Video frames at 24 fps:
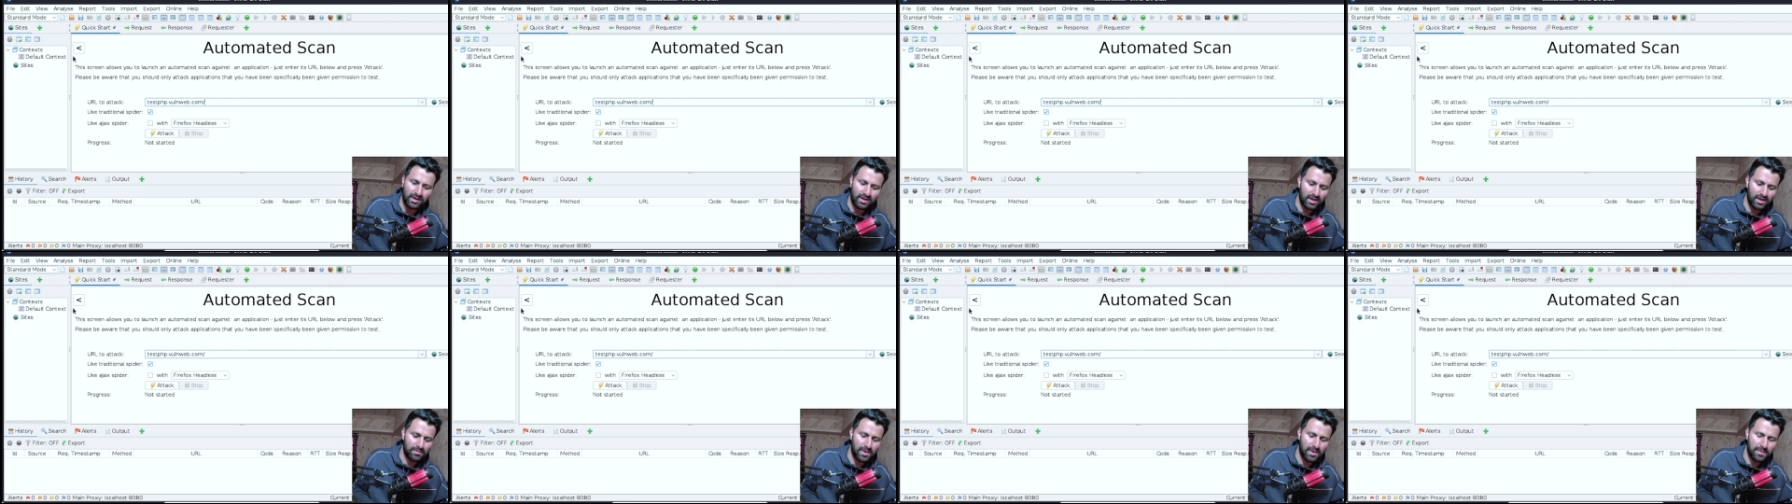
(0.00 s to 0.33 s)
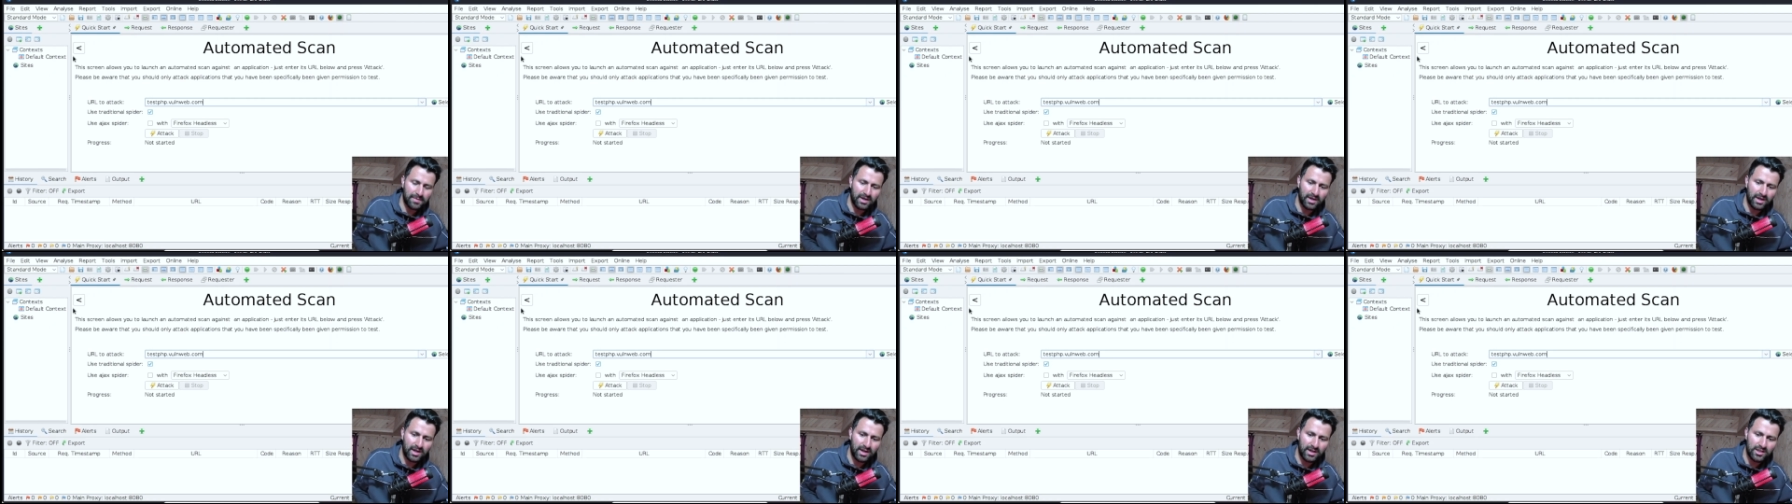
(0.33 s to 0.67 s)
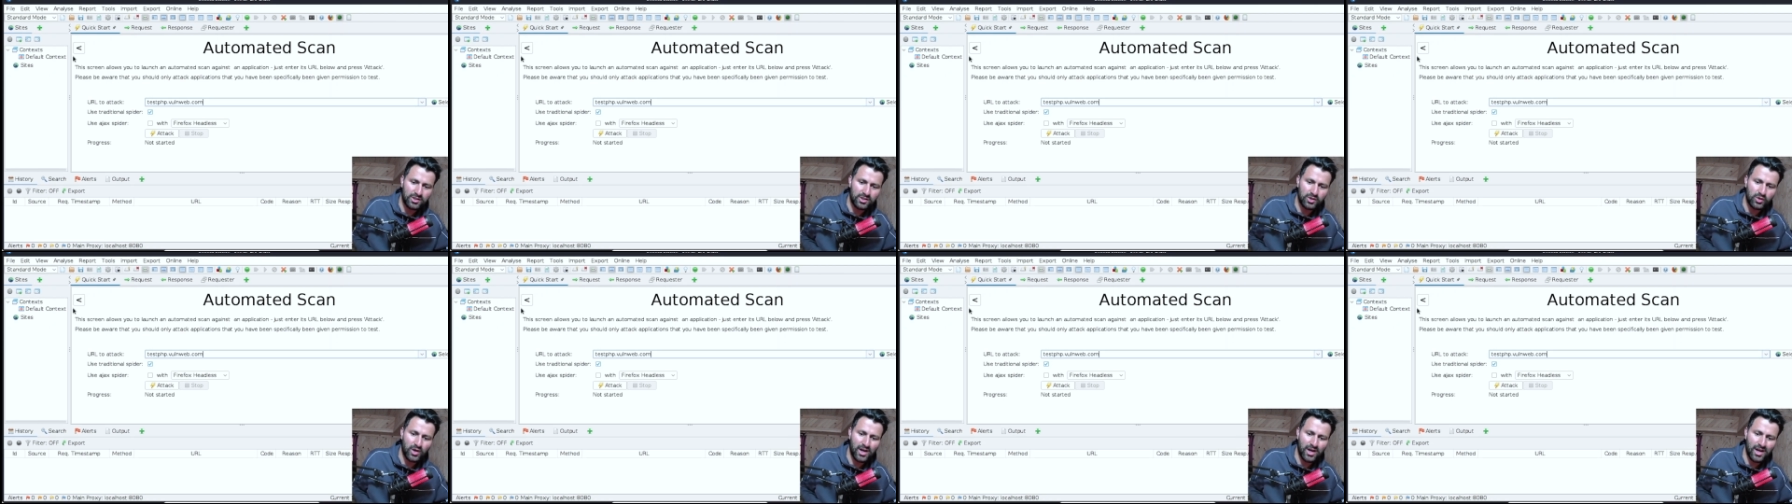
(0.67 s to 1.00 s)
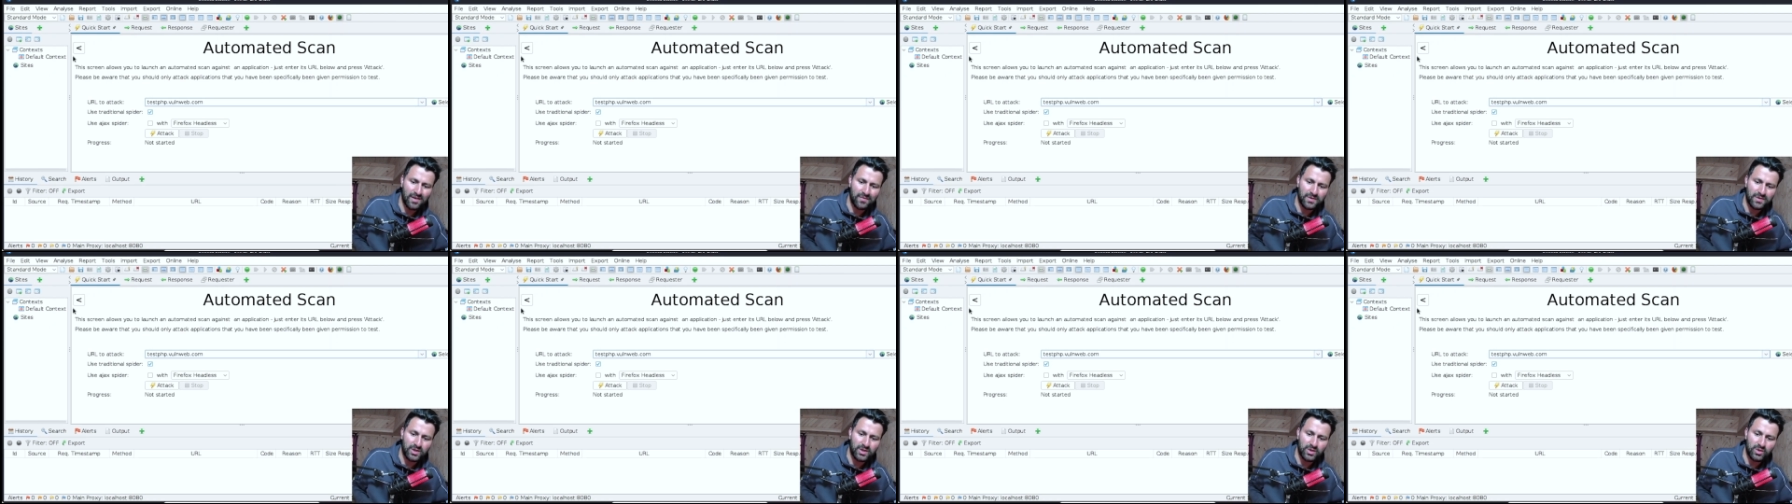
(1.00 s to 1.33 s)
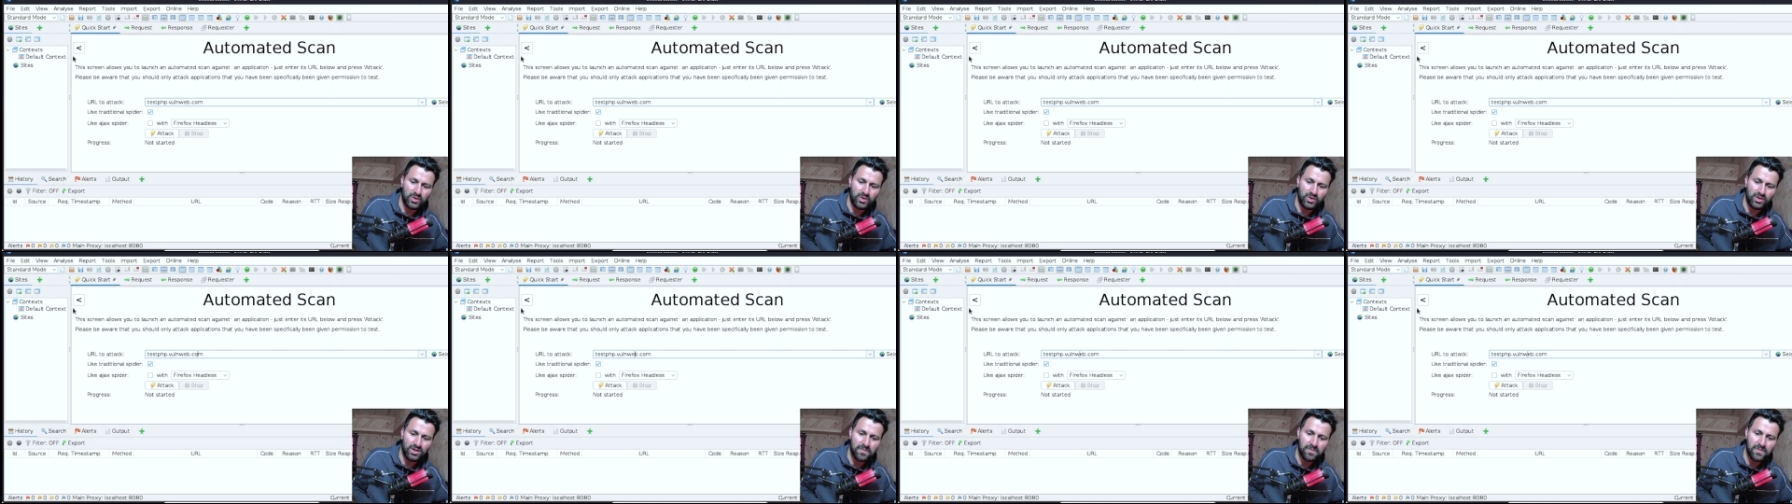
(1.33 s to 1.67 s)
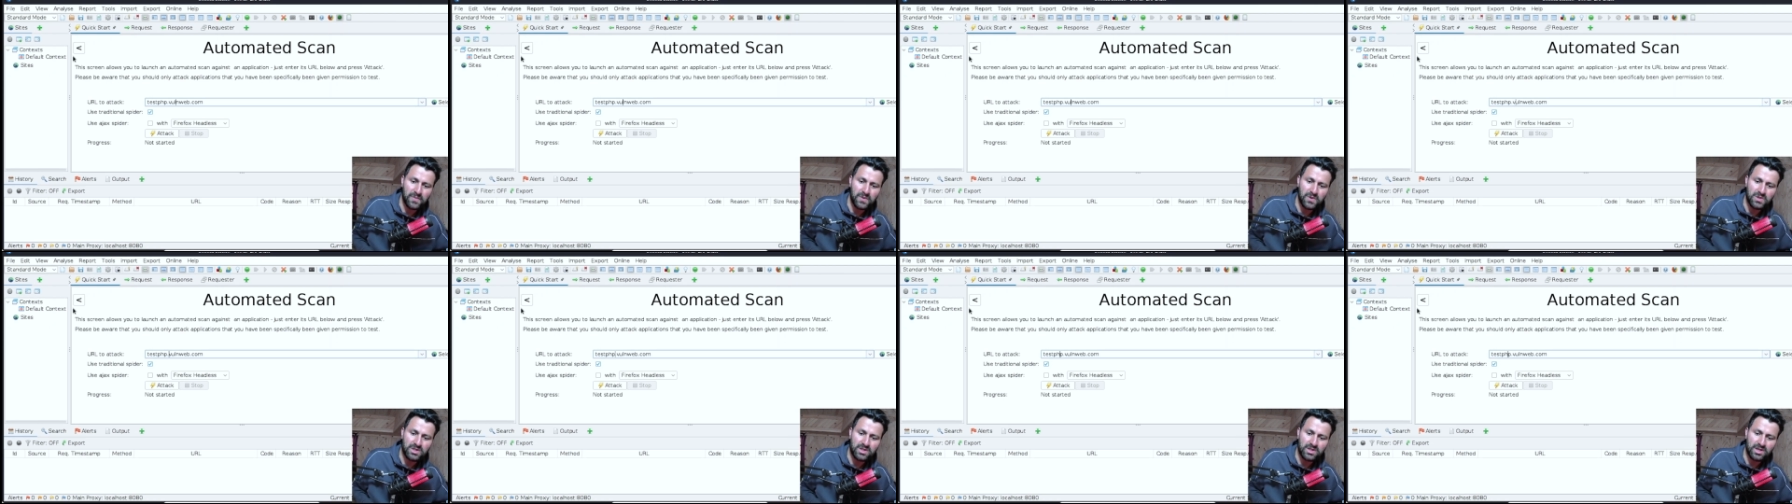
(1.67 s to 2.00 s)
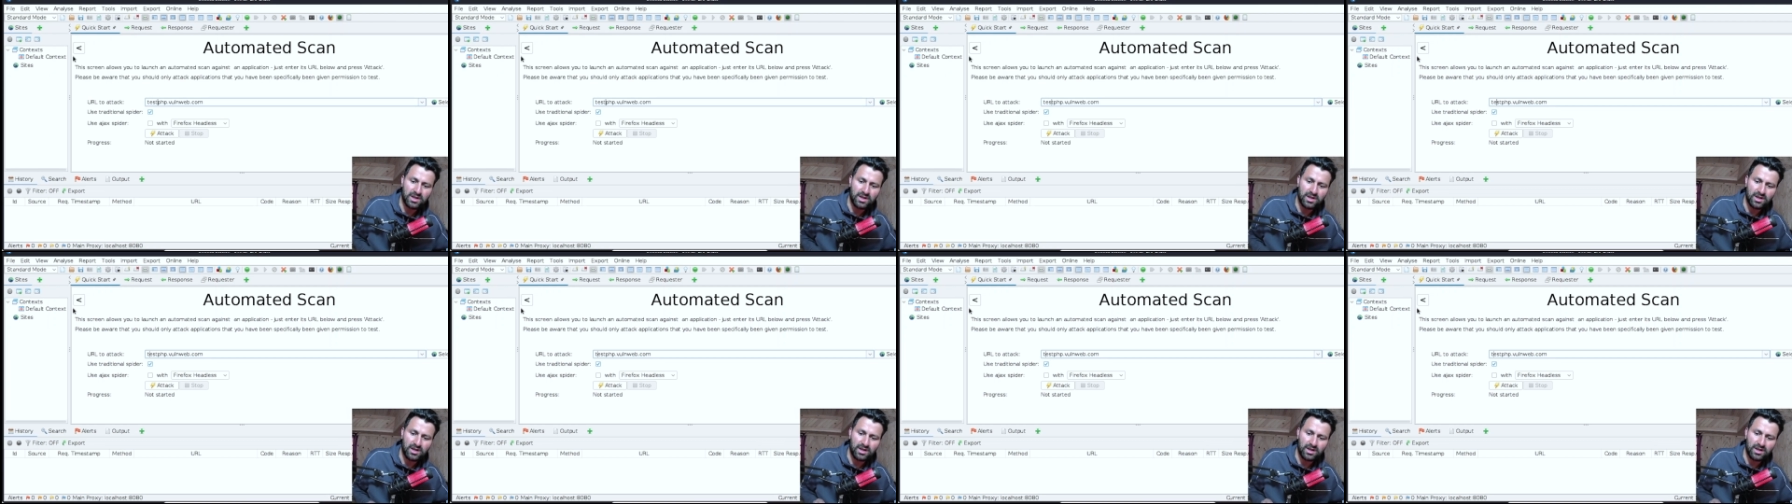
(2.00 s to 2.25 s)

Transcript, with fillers: Remember guys, you have to put